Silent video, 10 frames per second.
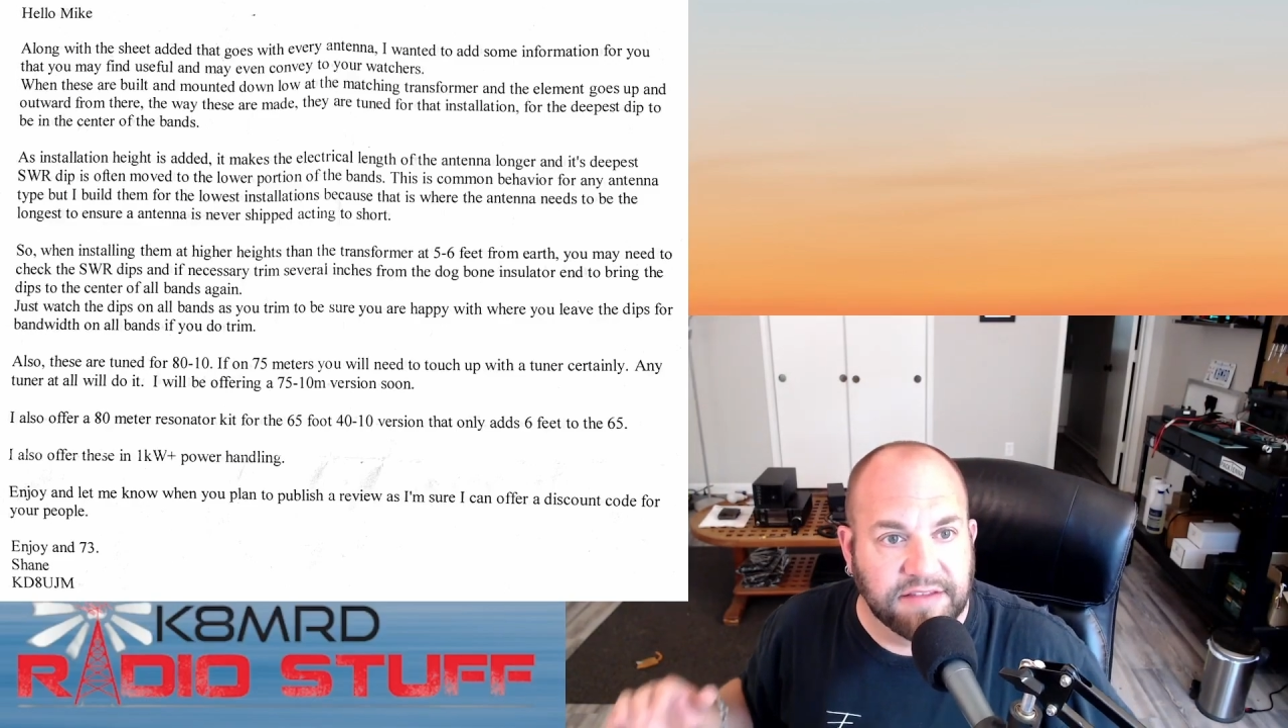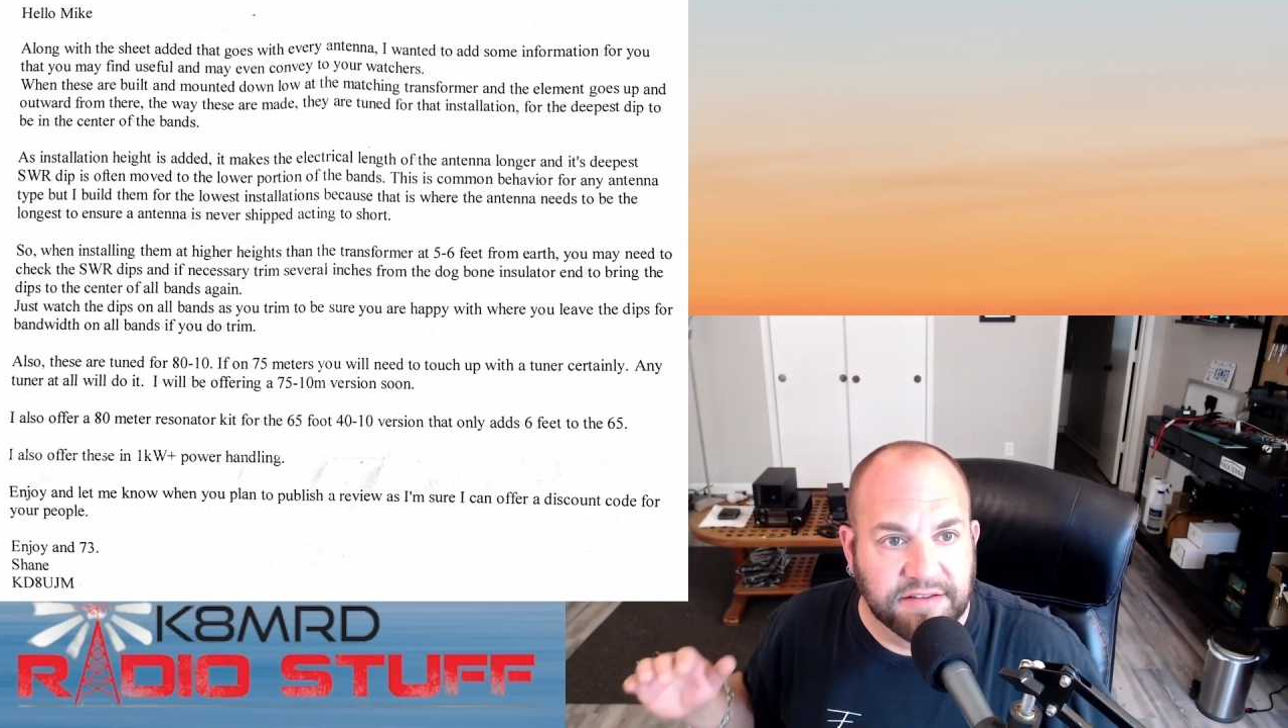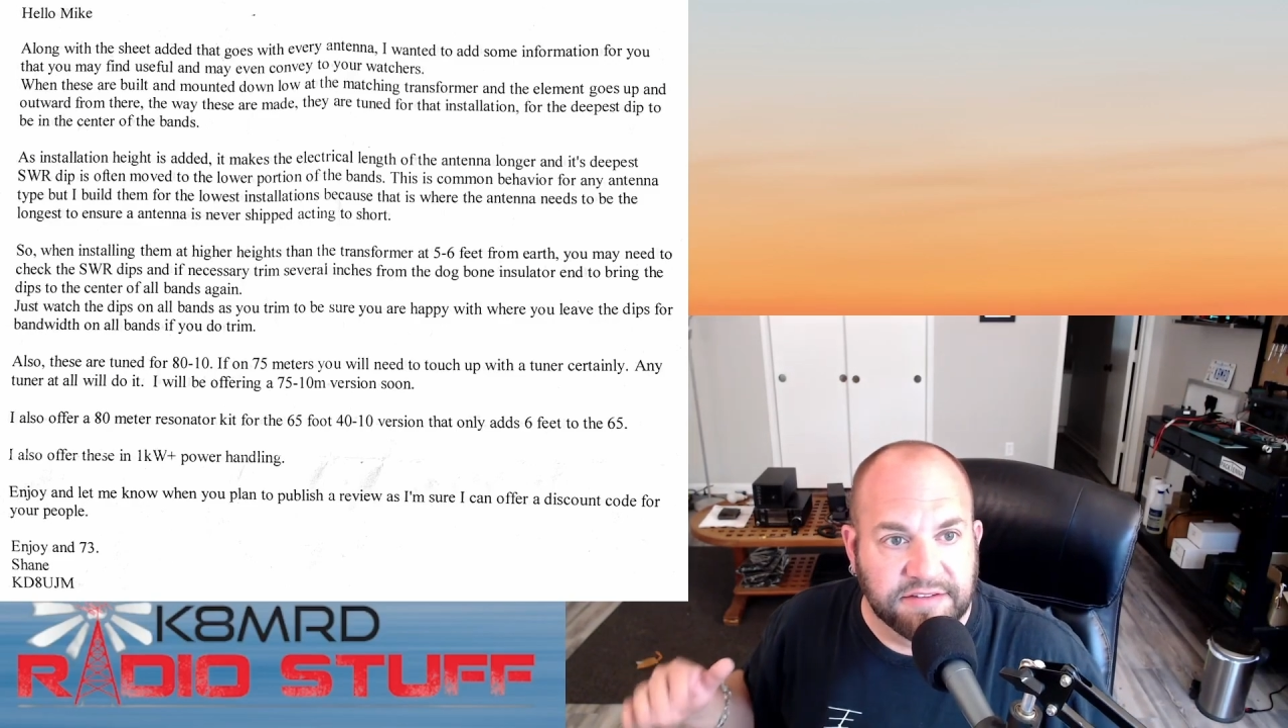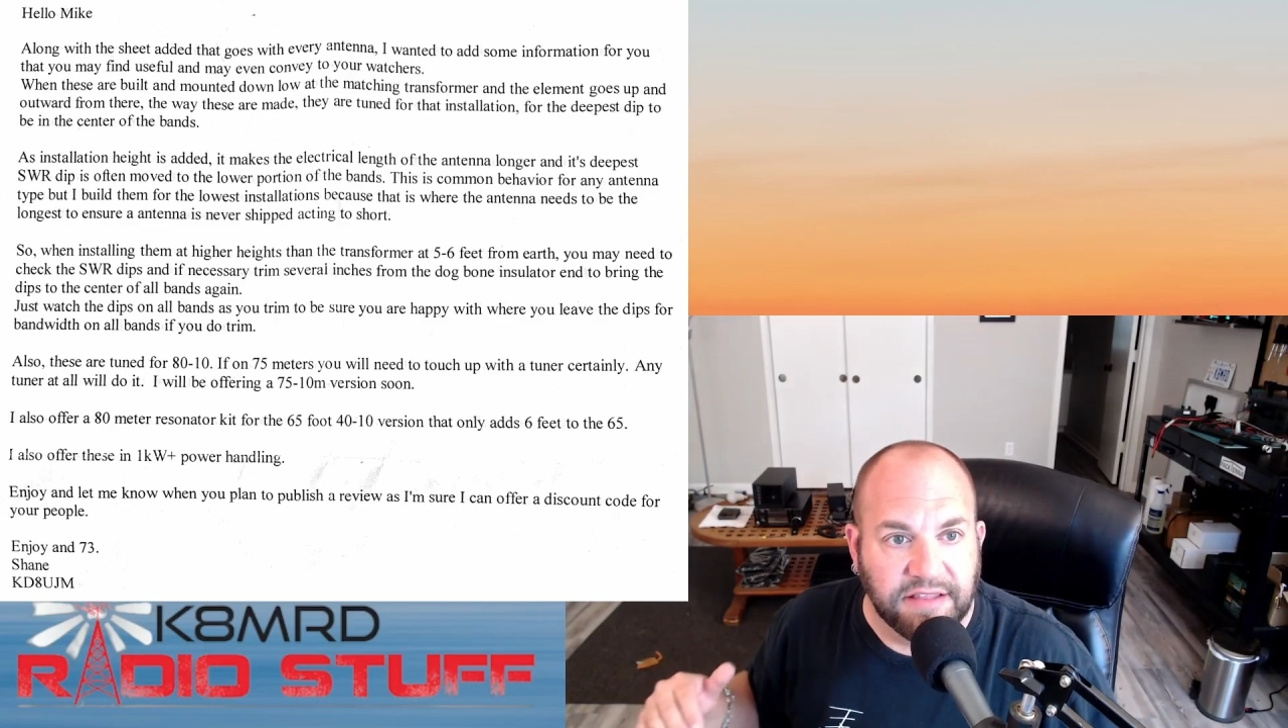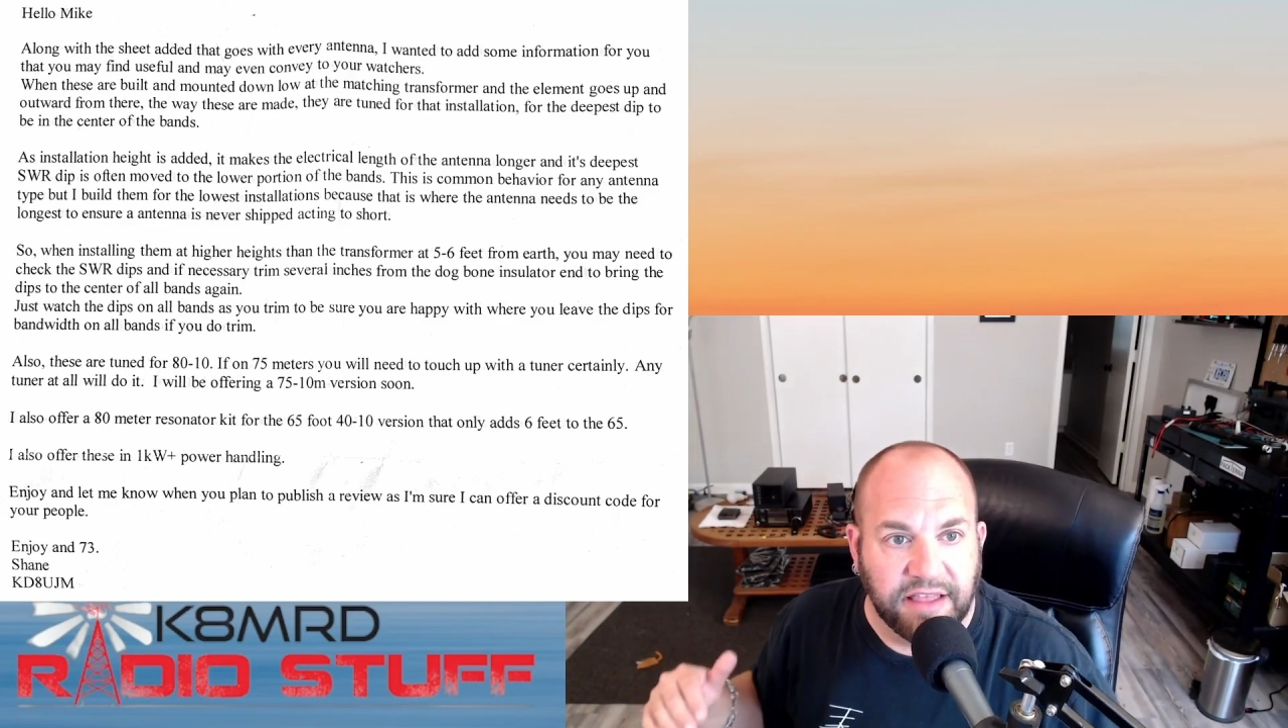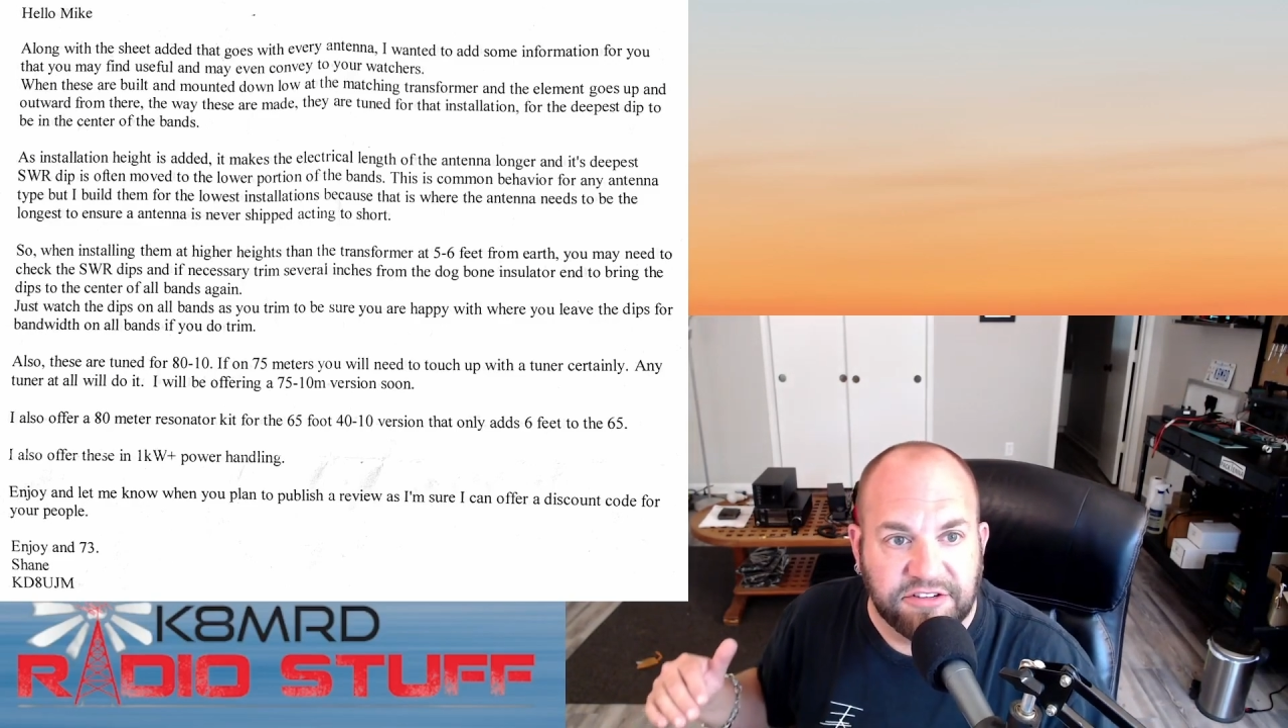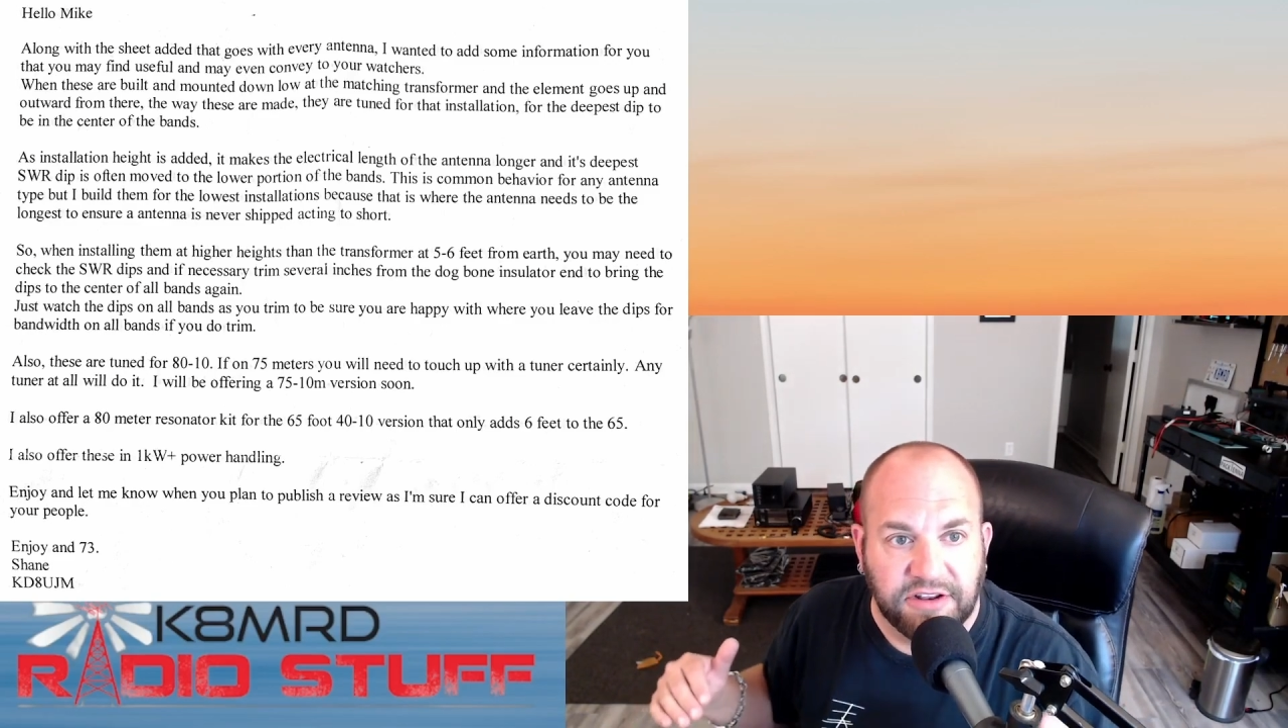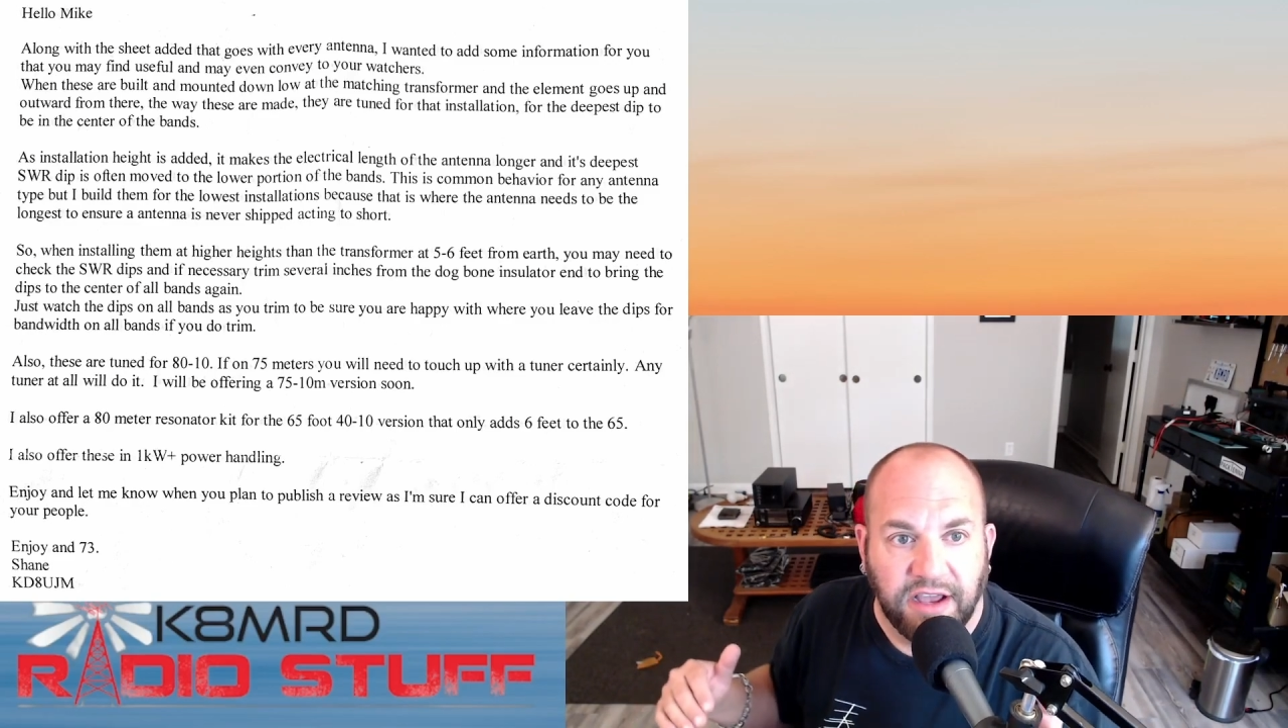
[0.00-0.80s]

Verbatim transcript: installation